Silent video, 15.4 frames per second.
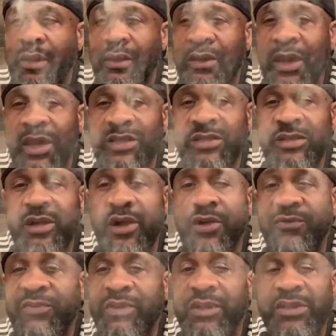Nice
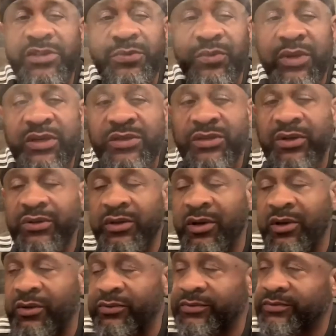coffee and espresso
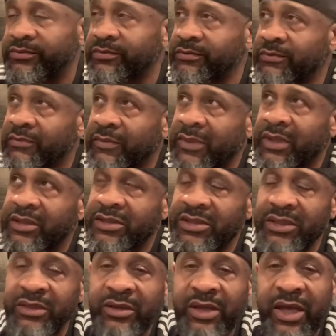note.
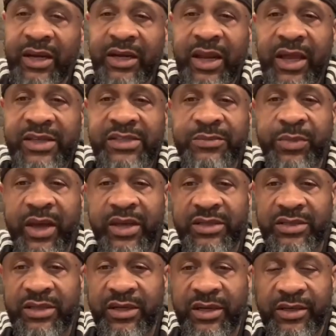Still got a nice spice
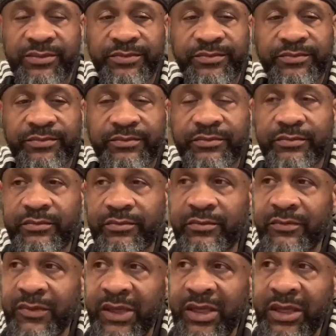there.
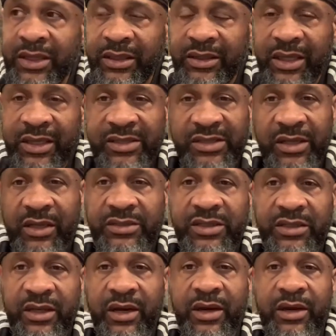That salted
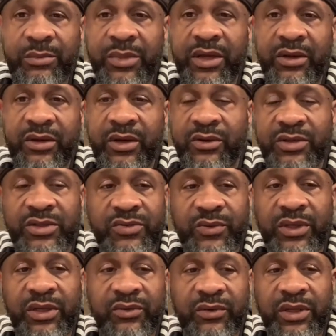caramel note is
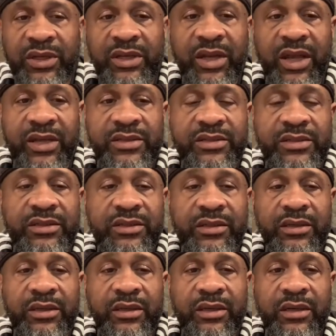really, really nice.
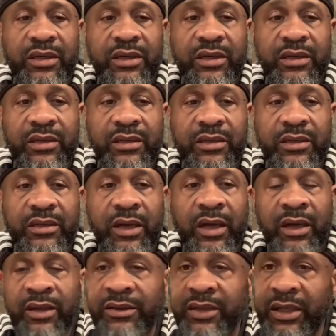
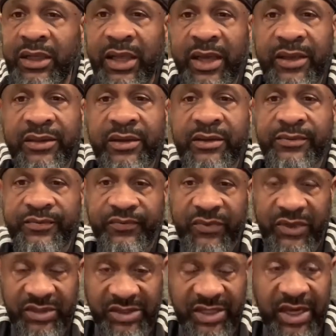Uh, the leather, the
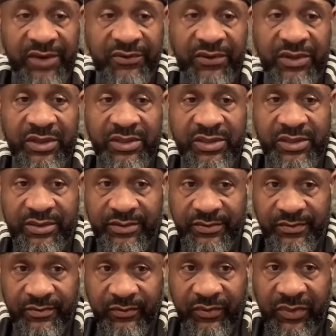savoriness,
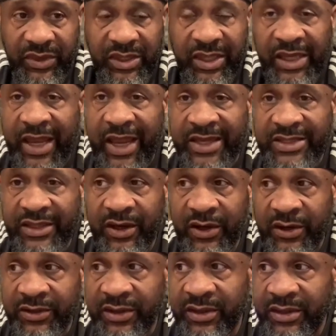the nice
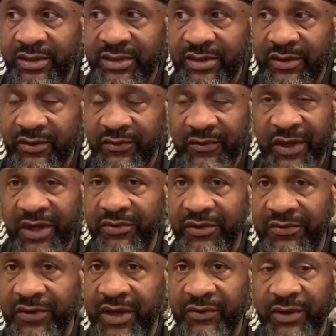earthiness. Very,
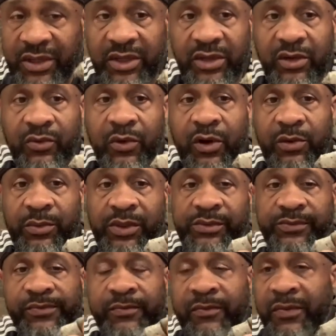very good aroma.
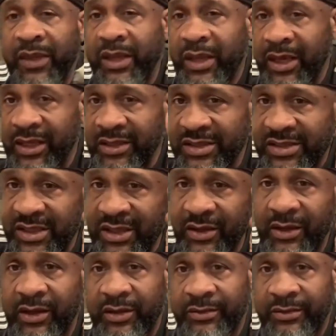And the cigar